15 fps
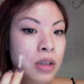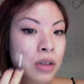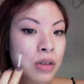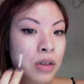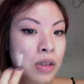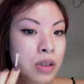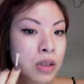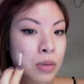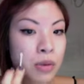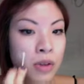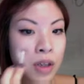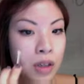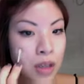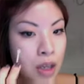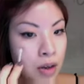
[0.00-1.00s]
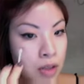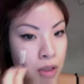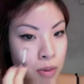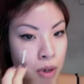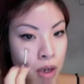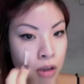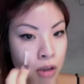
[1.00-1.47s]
Got some around there as well.